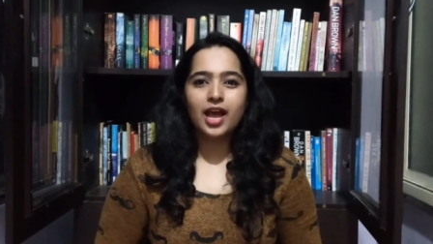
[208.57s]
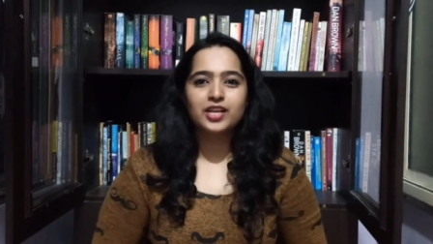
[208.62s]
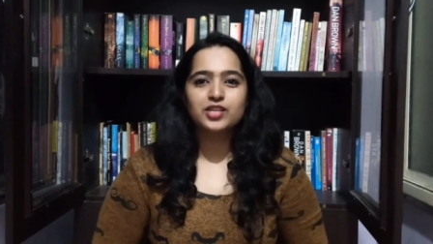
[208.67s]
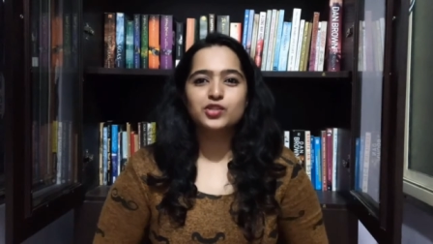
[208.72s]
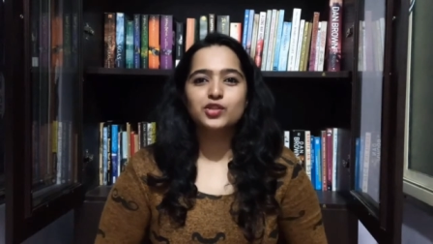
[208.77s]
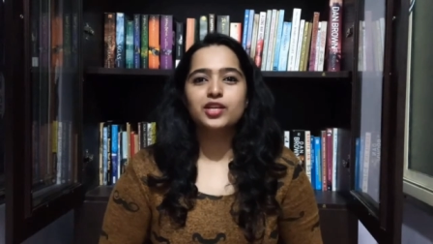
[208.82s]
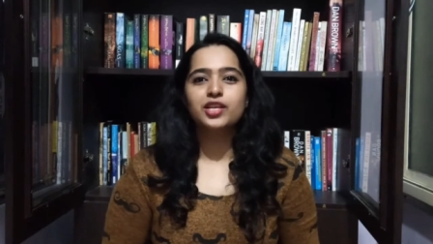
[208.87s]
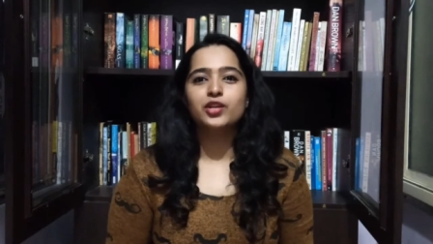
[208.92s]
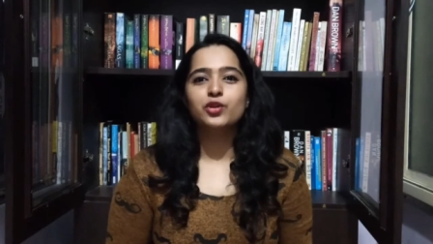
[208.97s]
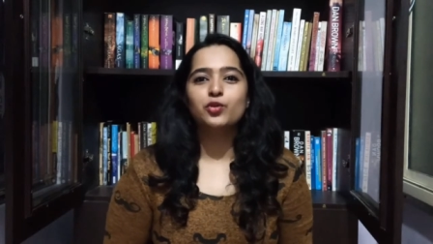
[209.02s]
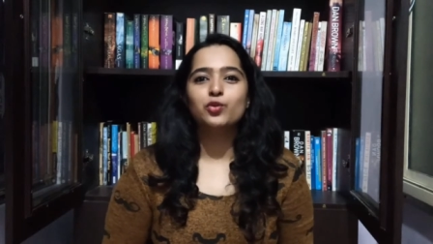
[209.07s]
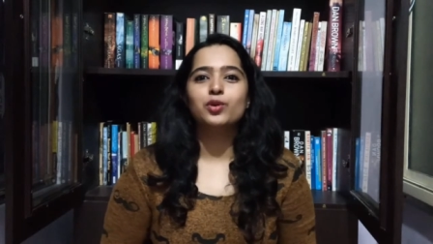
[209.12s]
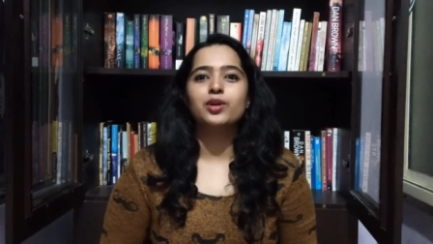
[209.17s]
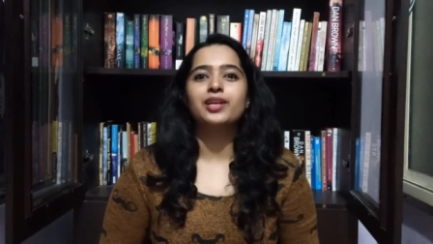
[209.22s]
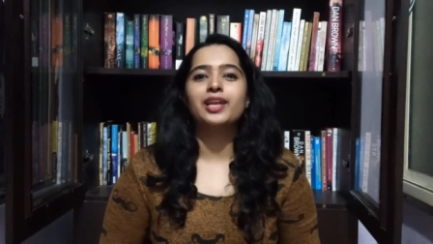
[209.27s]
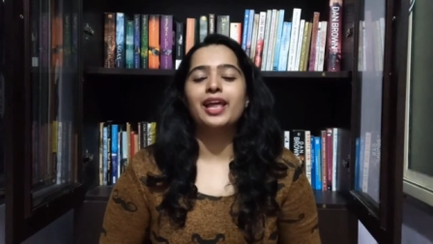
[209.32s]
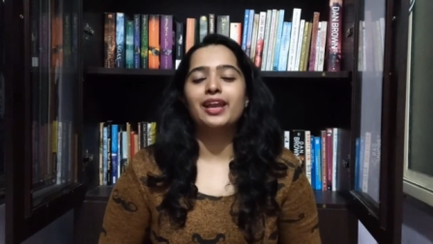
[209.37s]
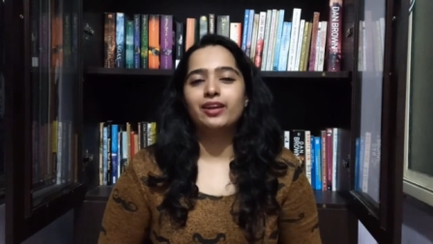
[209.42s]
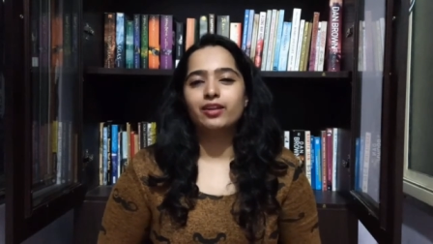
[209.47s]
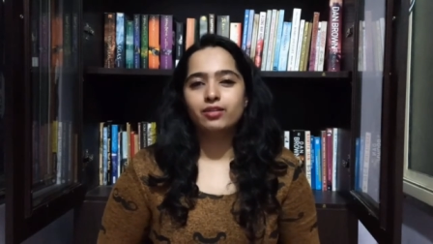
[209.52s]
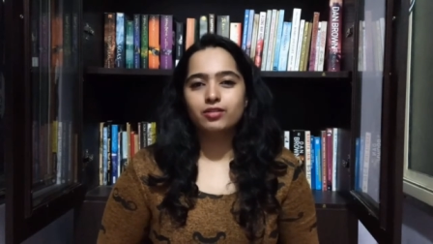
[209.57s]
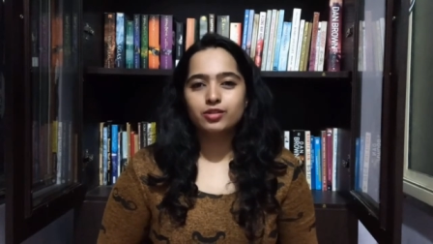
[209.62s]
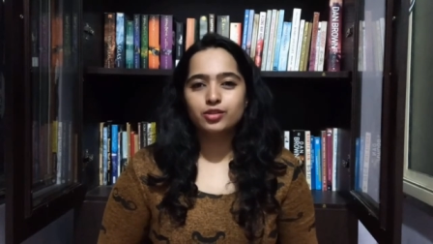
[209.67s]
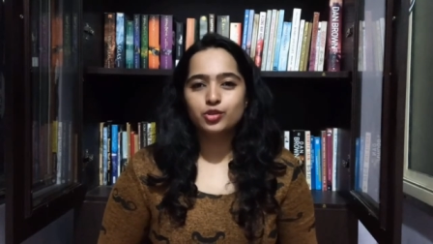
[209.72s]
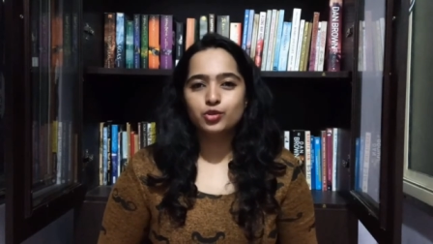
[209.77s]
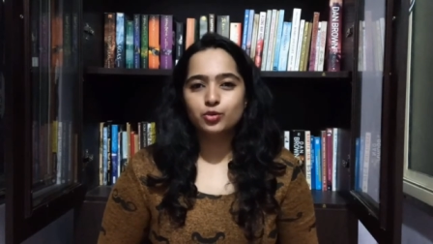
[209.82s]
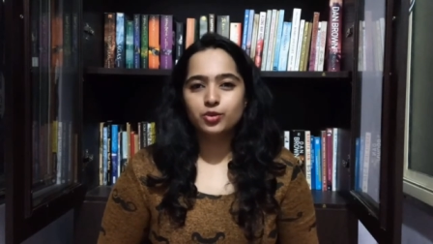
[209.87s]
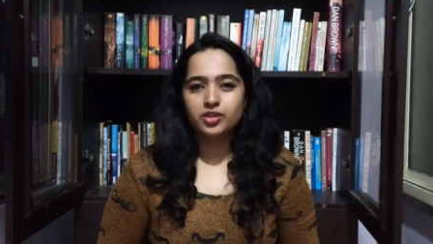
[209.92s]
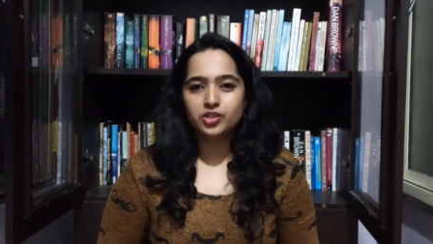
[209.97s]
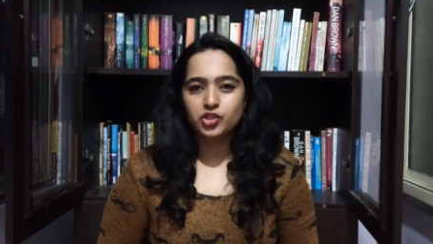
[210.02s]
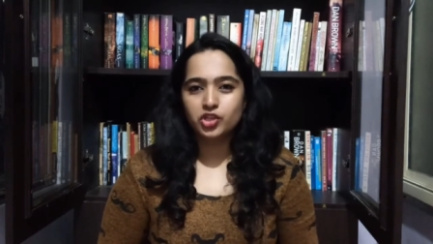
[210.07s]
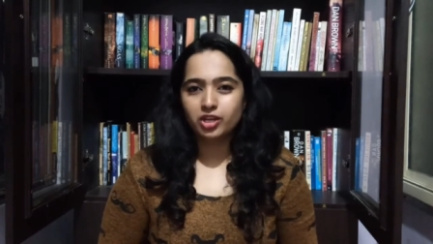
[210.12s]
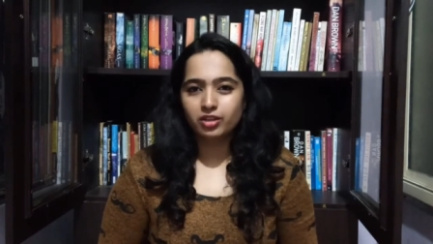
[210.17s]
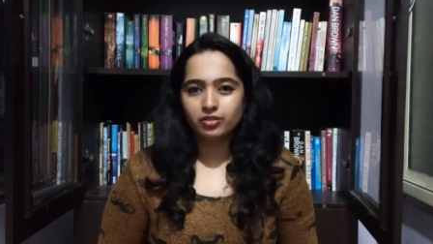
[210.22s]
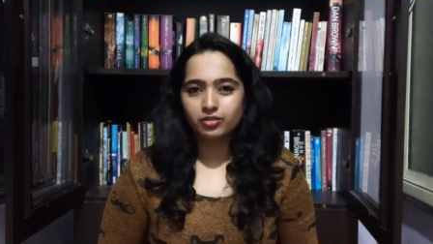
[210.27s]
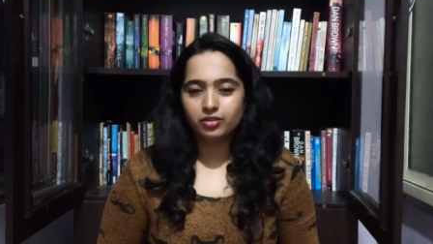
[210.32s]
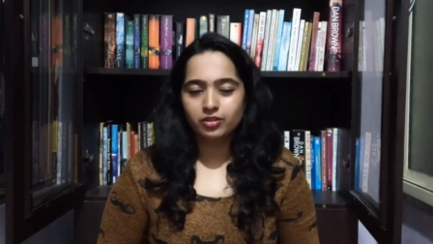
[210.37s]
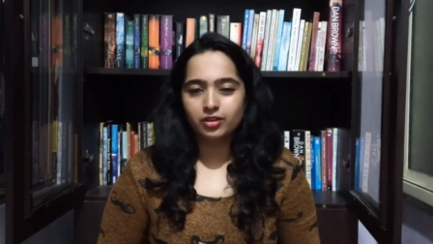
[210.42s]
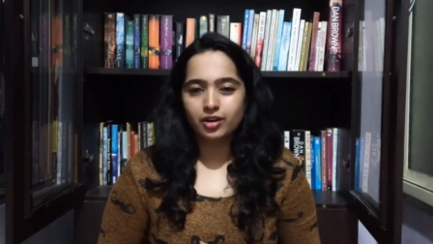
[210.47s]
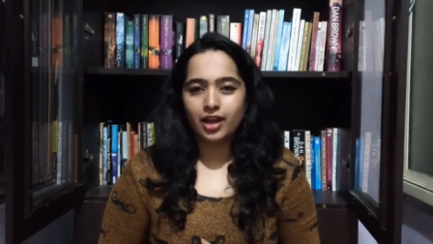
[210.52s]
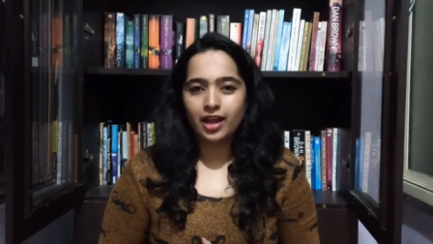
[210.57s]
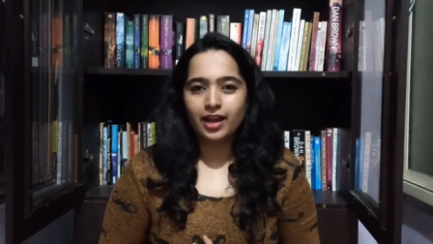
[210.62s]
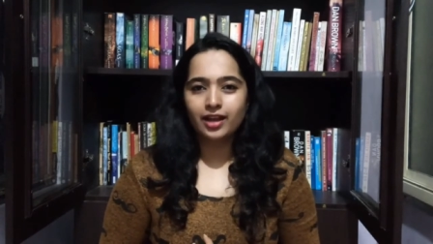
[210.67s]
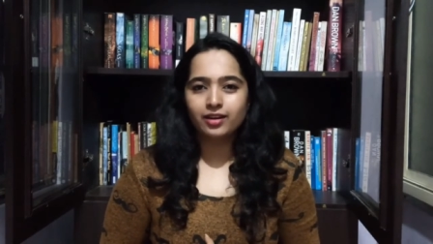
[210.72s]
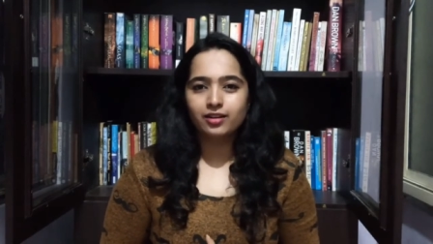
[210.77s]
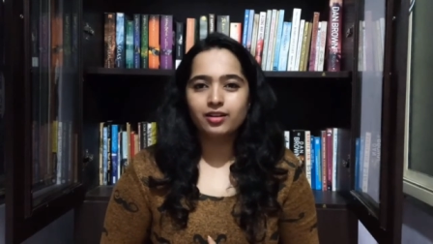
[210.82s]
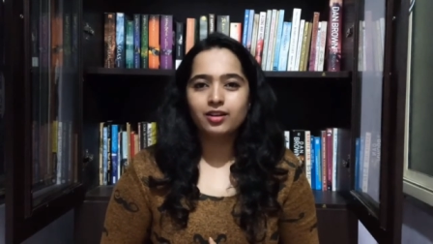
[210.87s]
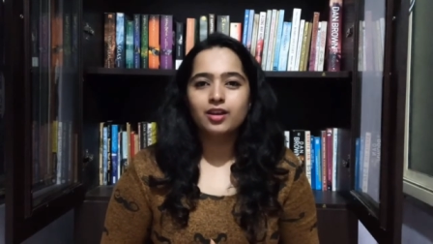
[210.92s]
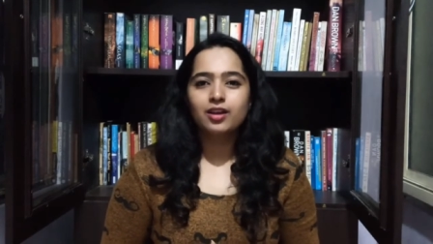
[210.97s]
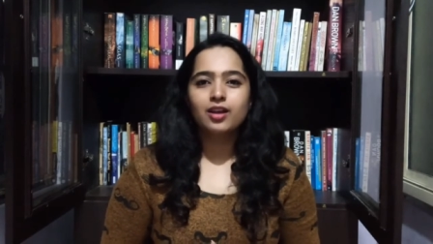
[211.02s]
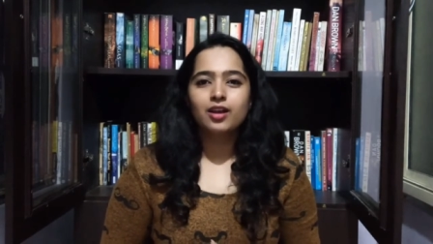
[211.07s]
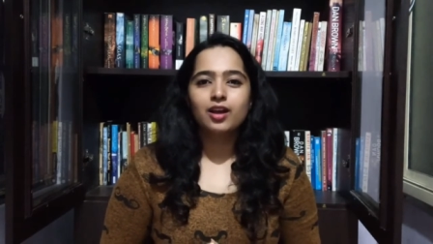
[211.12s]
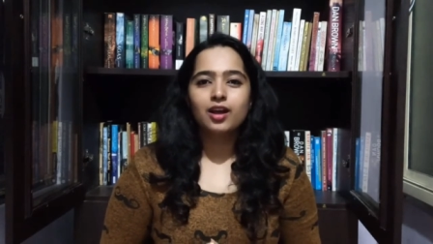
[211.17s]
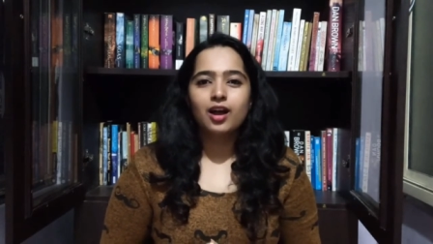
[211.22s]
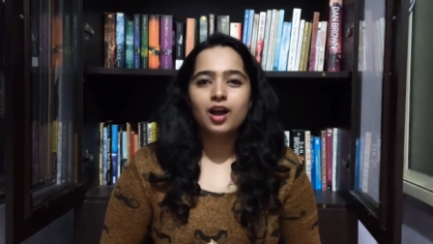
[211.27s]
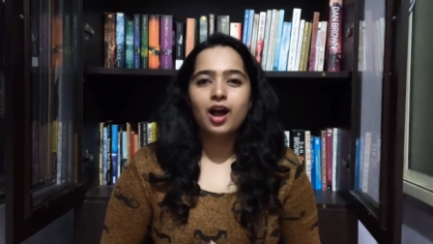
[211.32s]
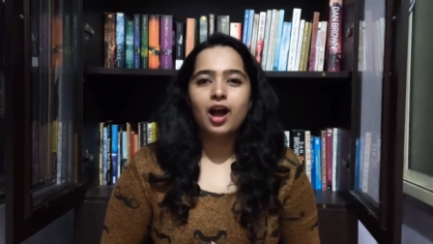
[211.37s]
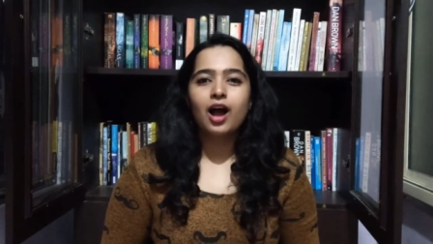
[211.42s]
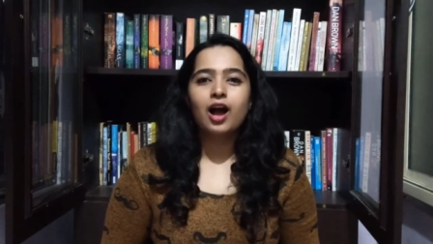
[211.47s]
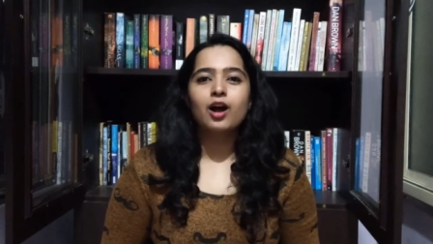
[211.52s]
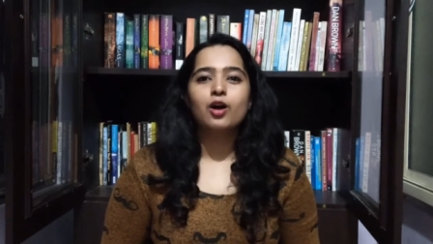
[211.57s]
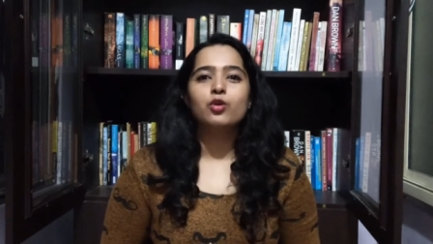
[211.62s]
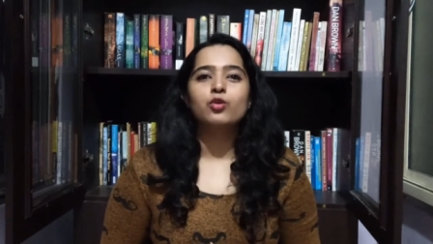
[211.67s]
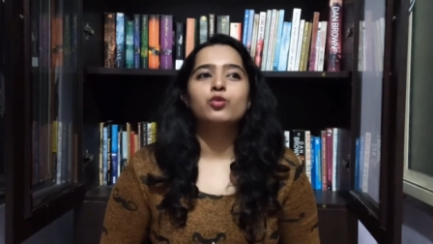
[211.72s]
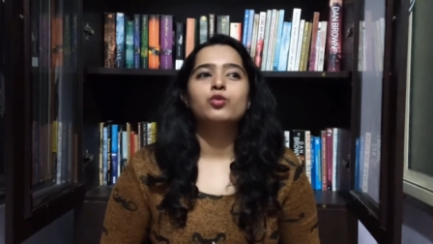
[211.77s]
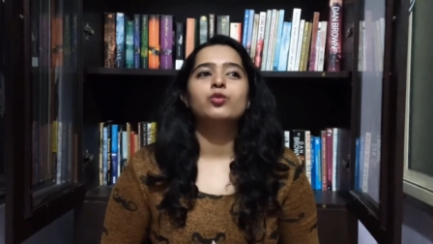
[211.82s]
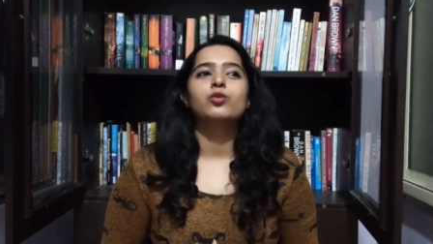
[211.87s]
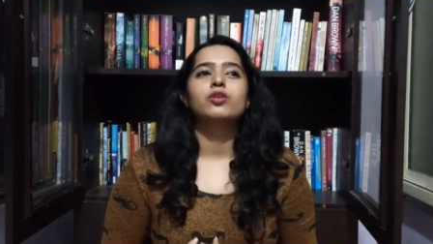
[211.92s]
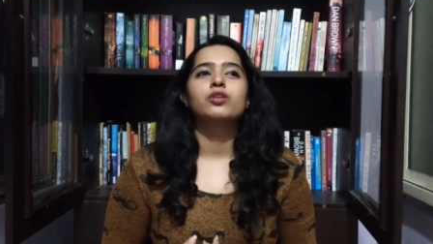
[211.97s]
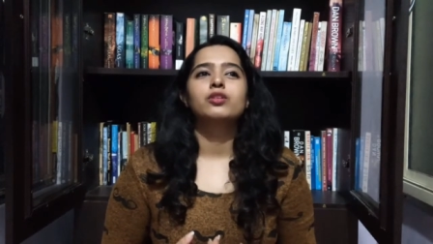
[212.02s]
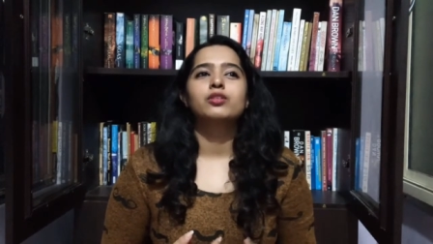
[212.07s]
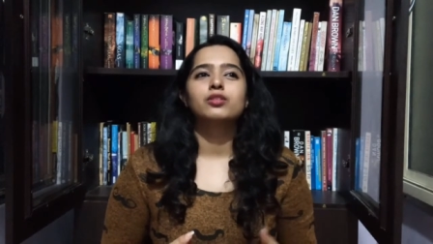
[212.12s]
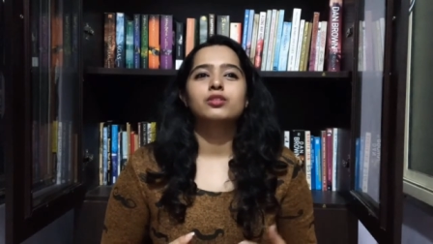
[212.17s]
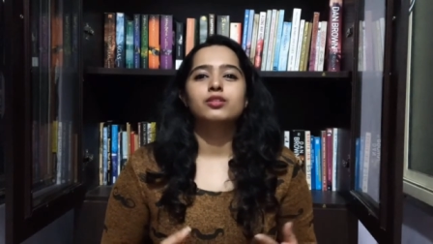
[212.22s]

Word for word: actually wrote letters to each other and how